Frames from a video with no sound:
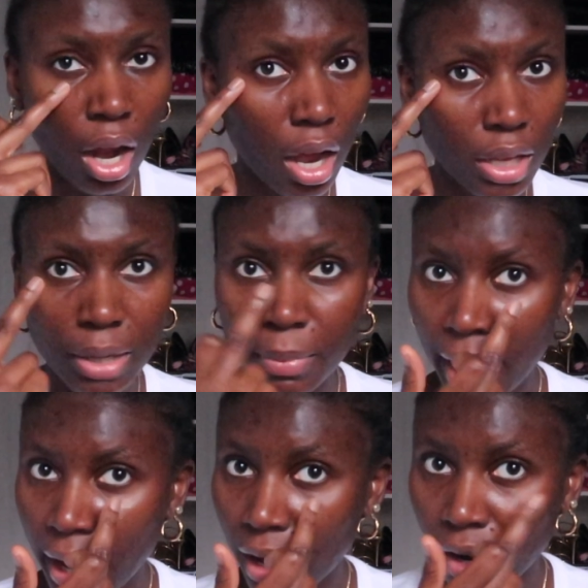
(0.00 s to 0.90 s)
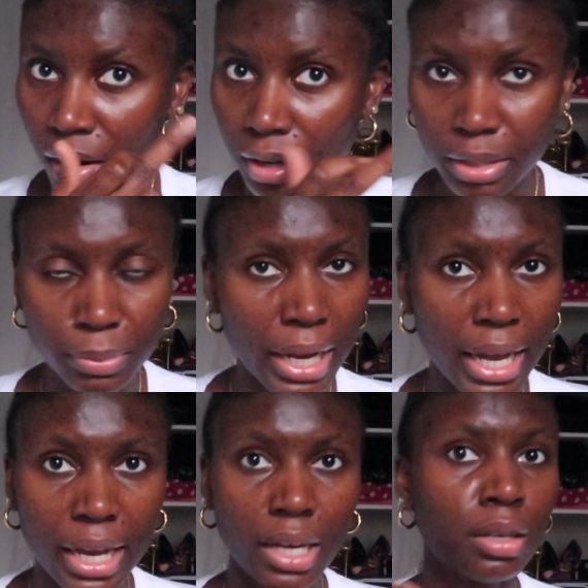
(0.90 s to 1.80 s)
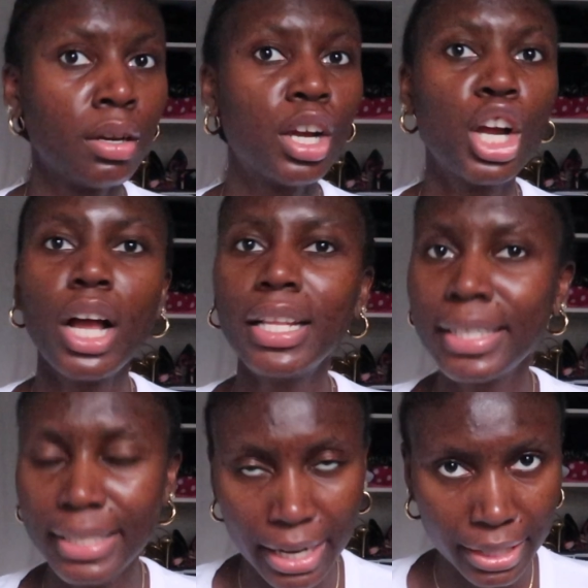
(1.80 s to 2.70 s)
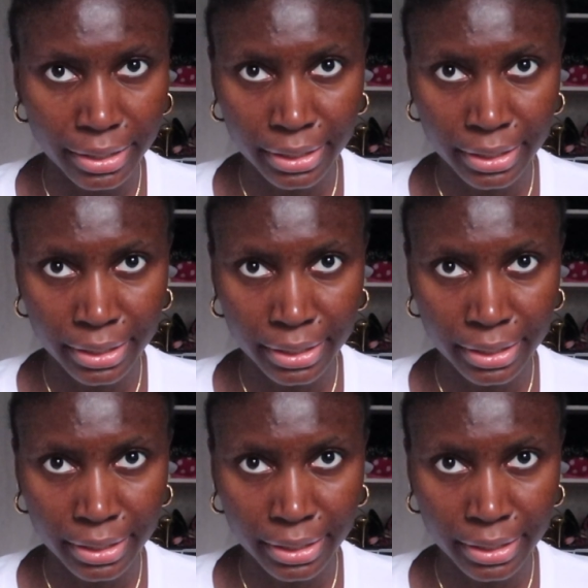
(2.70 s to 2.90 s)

under my eye, call it a day,